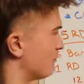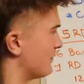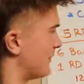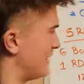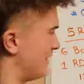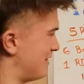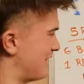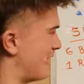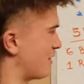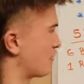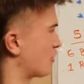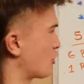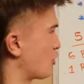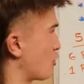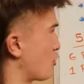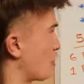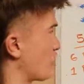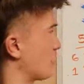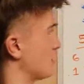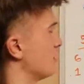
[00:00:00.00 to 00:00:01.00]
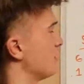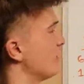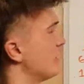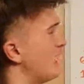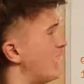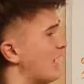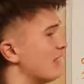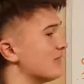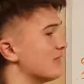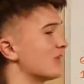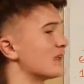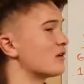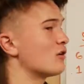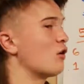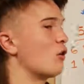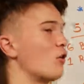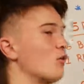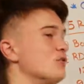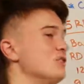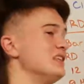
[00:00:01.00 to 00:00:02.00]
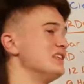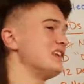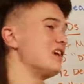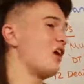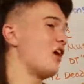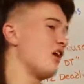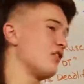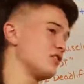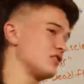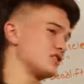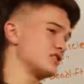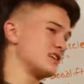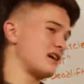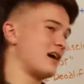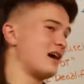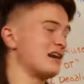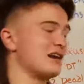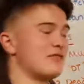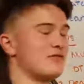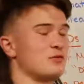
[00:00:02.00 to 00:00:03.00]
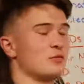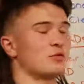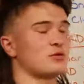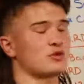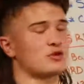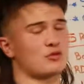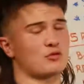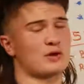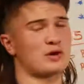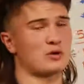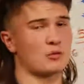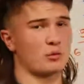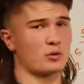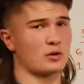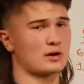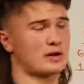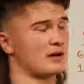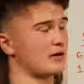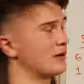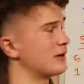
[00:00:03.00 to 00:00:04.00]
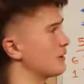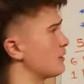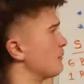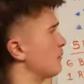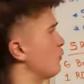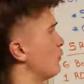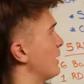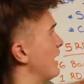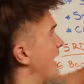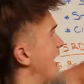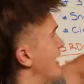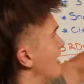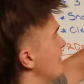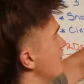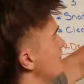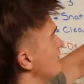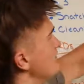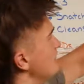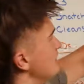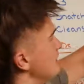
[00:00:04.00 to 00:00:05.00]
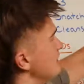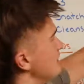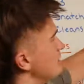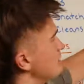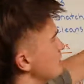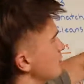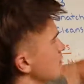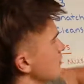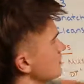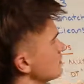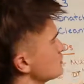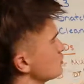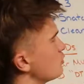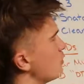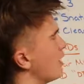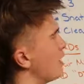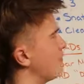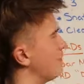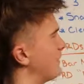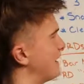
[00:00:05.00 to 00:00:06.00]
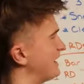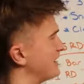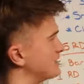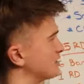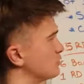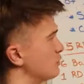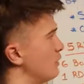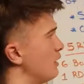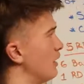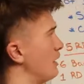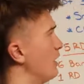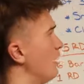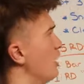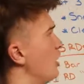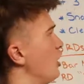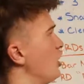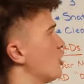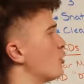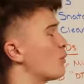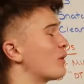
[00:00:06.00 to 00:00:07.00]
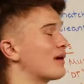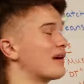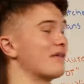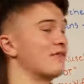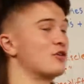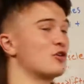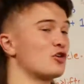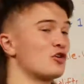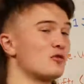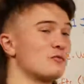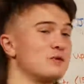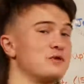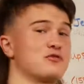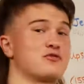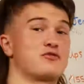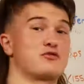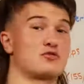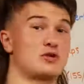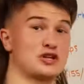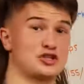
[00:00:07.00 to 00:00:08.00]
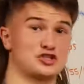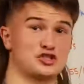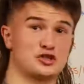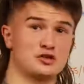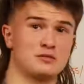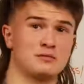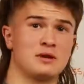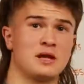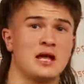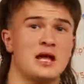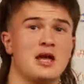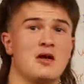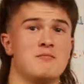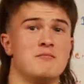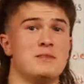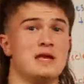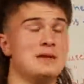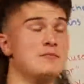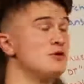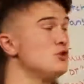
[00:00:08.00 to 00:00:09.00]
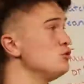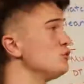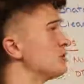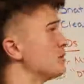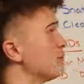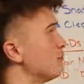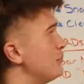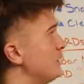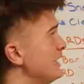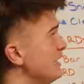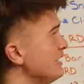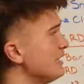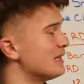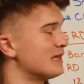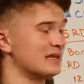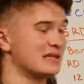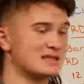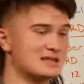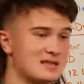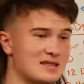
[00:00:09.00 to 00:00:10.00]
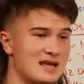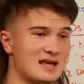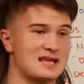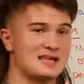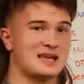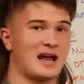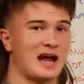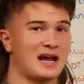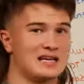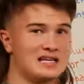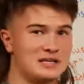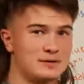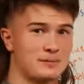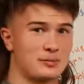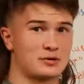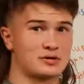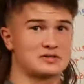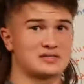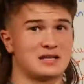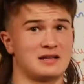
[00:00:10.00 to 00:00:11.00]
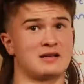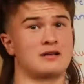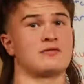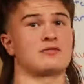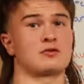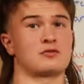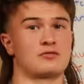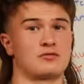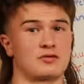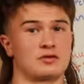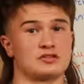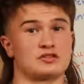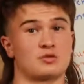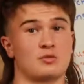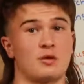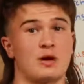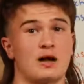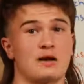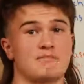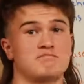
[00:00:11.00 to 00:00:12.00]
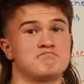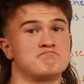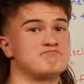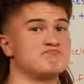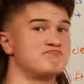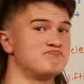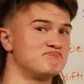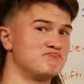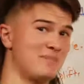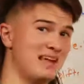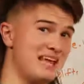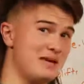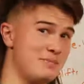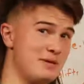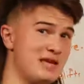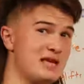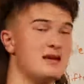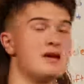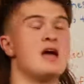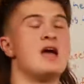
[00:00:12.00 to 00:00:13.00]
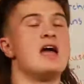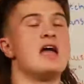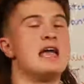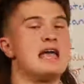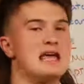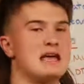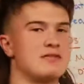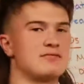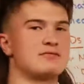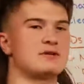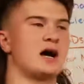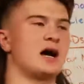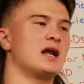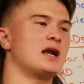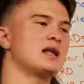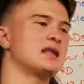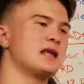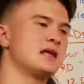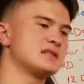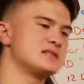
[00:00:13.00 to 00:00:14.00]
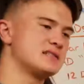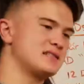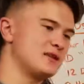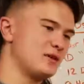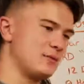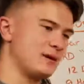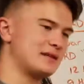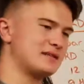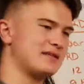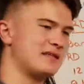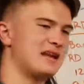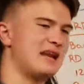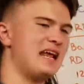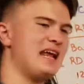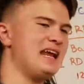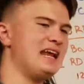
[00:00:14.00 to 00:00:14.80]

in that regard. And then on the other side, if you want to create a workout here, we have the front squat, back squat, where if you're going to be fresher, maybe you can peak into that 90% of your front squat. Maybe. If not, again, scale back to the